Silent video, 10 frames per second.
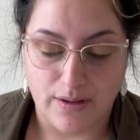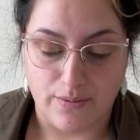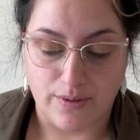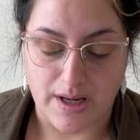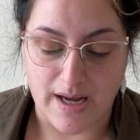
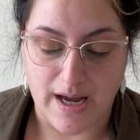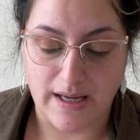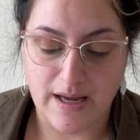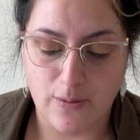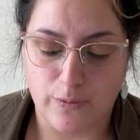Okay, I
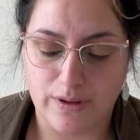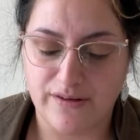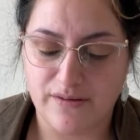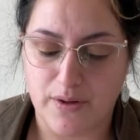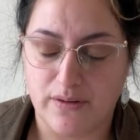can't really
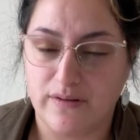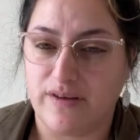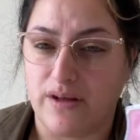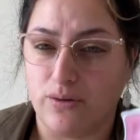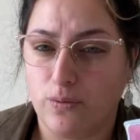smell the
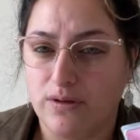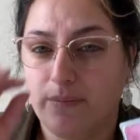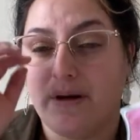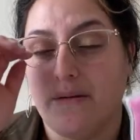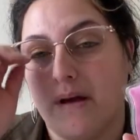sandalwood,
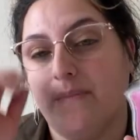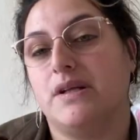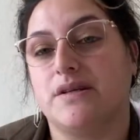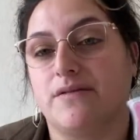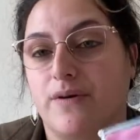but it might be
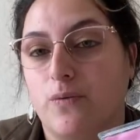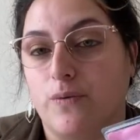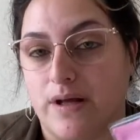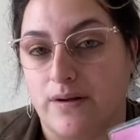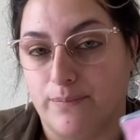different
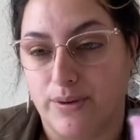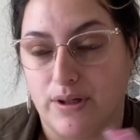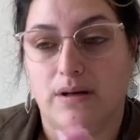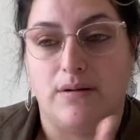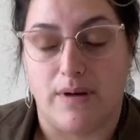when I put
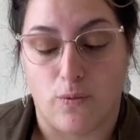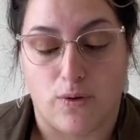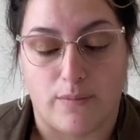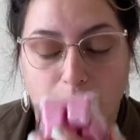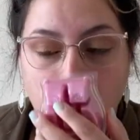it in my
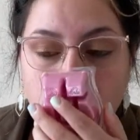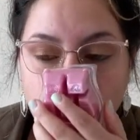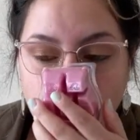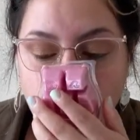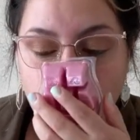warmer.
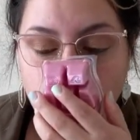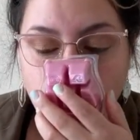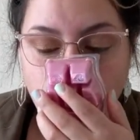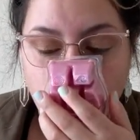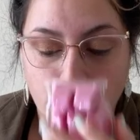
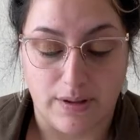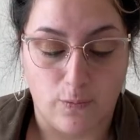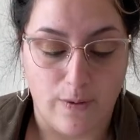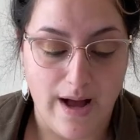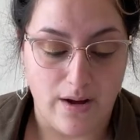But
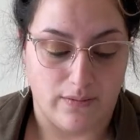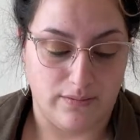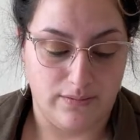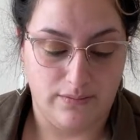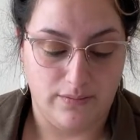
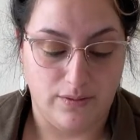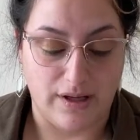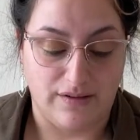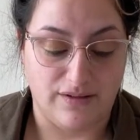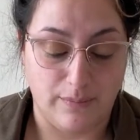wow.
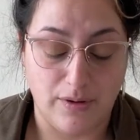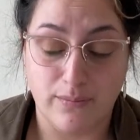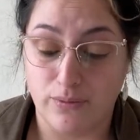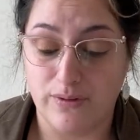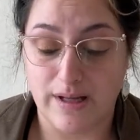Okay, Summer
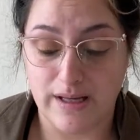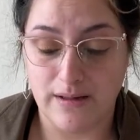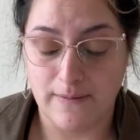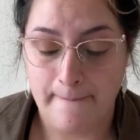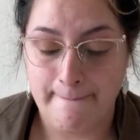
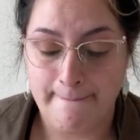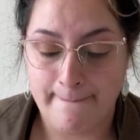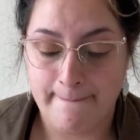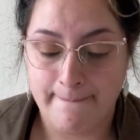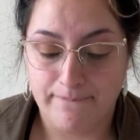Moonlight
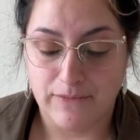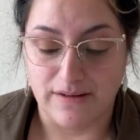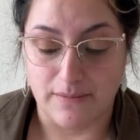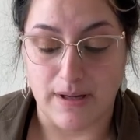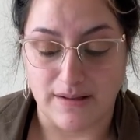
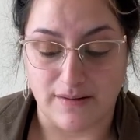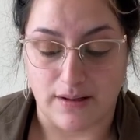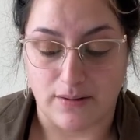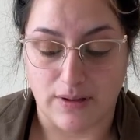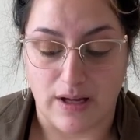is
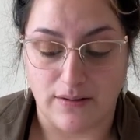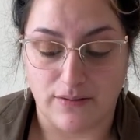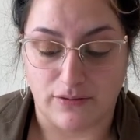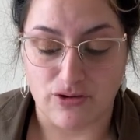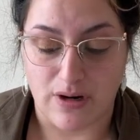amazing. Okay,
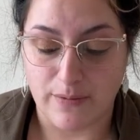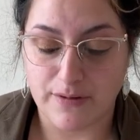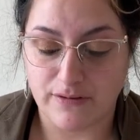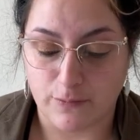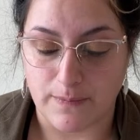so
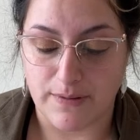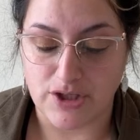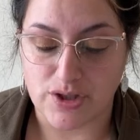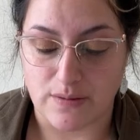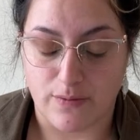Strawberry, Sweet Pea,
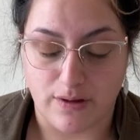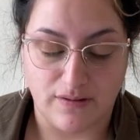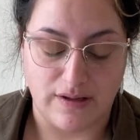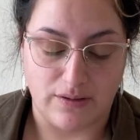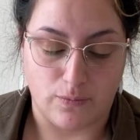Shimmering,
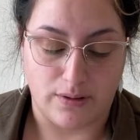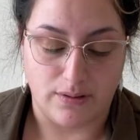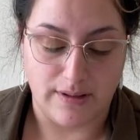Sandalwood.